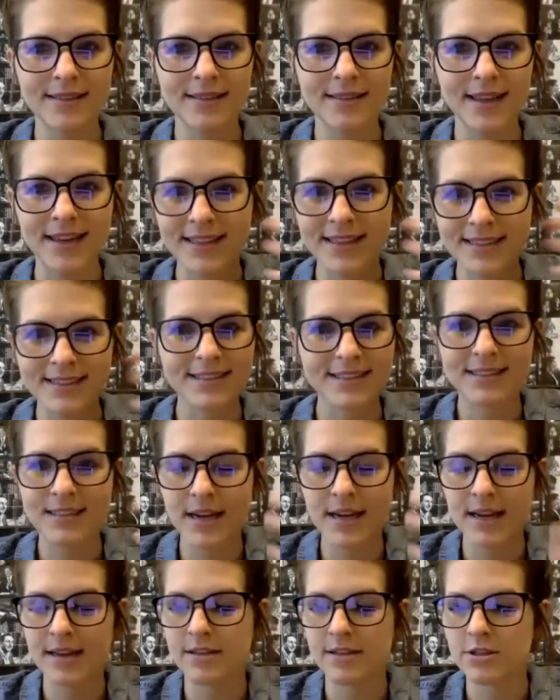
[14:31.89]
Like, this isn't
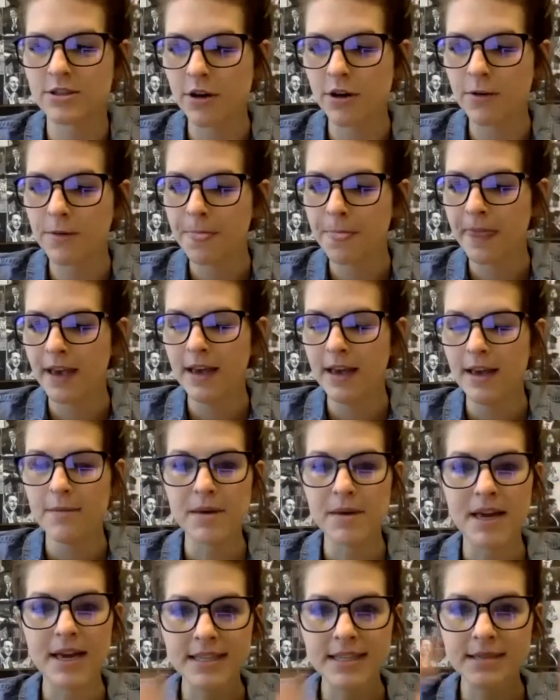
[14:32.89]
it. And so
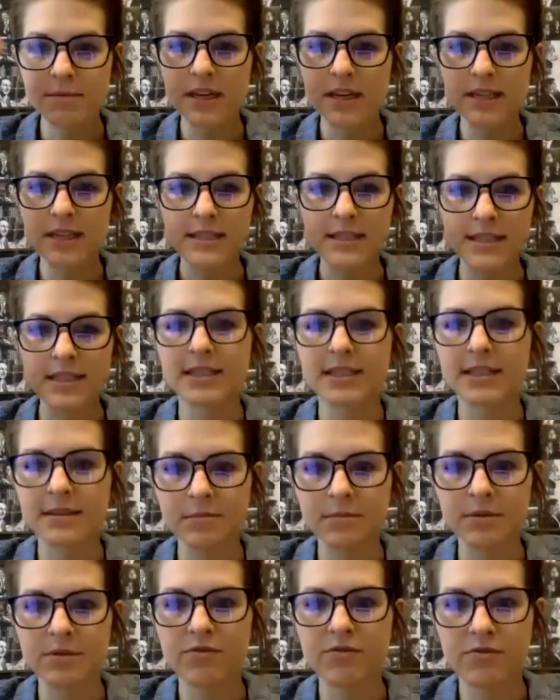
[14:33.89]
because I'm like a
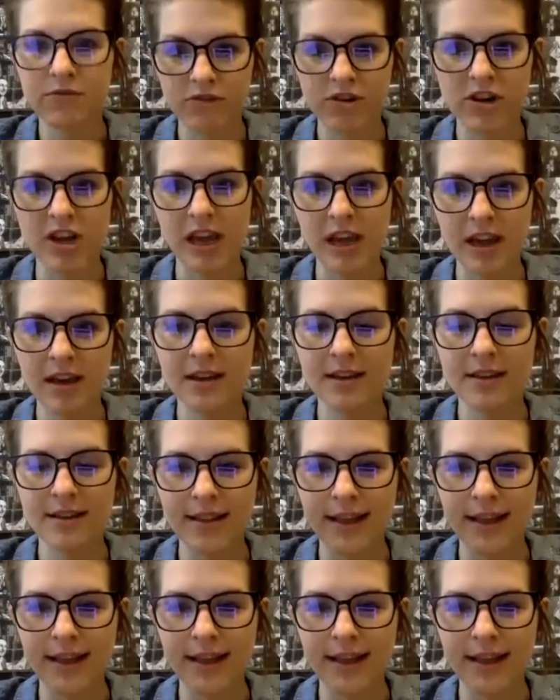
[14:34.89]
systems freak,